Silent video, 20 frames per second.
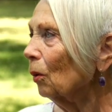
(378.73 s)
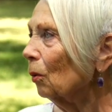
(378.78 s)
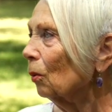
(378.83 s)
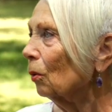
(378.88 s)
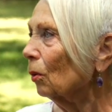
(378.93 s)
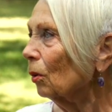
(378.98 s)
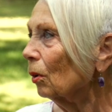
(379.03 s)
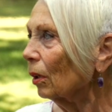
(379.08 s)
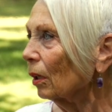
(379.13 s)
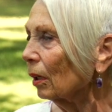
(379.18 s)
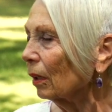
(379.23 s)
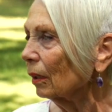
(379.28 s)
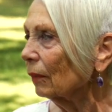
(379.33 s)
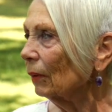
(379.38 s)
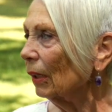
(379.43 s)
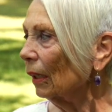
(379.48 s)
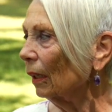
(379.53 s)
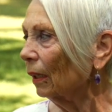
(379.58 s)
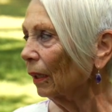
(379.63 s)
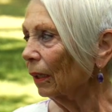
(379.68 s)
or
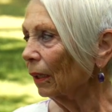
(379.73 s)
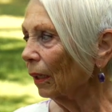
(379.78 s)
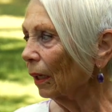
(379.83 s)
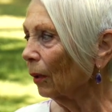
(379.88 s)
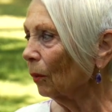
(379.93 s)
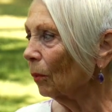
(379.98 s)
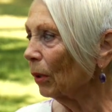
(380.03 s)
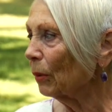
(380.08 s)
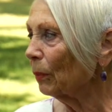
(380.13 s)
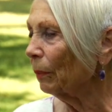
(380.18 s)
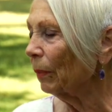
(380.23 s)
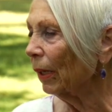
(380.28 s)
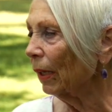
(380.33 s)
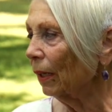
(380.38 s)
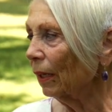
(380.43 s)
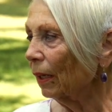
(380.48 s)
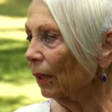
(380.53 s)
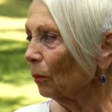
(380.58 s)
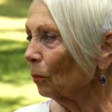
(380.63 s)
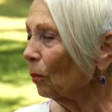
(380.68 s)
it would
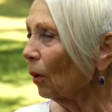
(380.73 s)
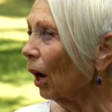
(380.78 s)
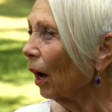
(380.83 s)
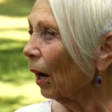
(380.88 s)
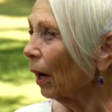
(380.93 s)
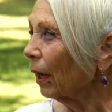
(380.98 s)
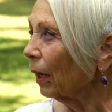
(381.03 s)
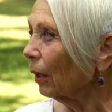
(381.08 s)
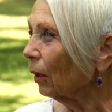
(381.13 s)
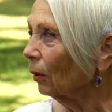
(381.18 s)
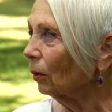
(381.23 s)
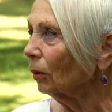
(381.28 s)
be rye